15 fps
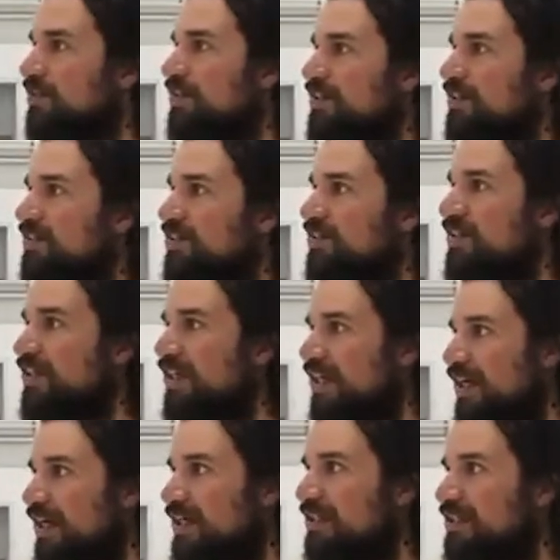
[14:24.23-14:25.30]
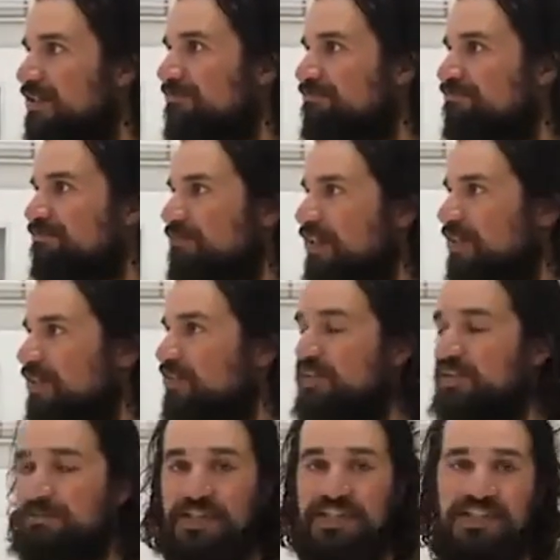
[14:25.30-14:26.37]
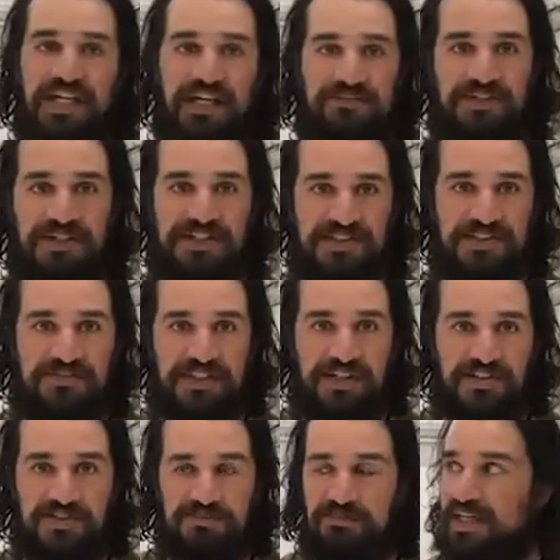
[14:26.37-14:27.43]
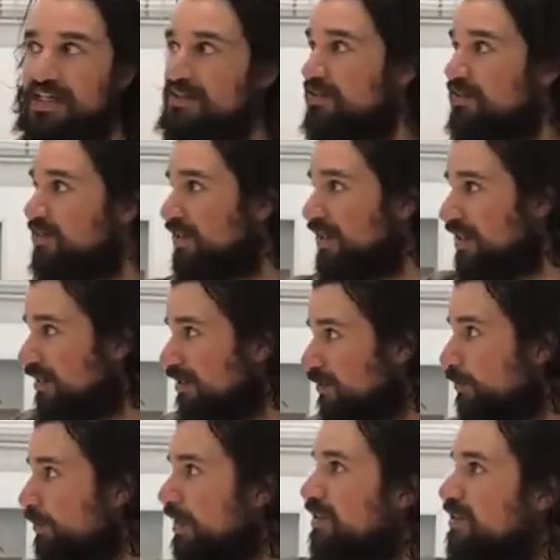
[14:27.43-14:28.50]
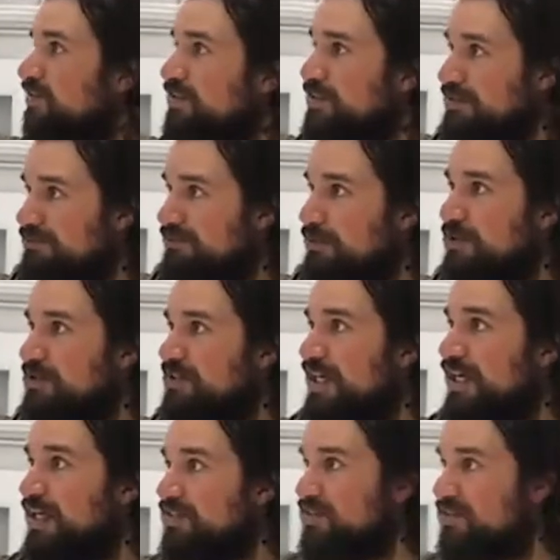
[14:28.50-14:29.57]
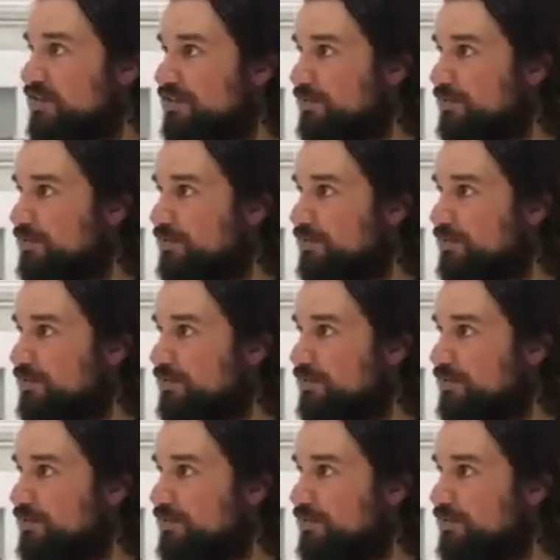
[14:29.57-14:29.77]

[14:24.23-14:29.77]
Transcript: Since um, since the plane can fly seven thousand miles, the wings are the fuel tank. So the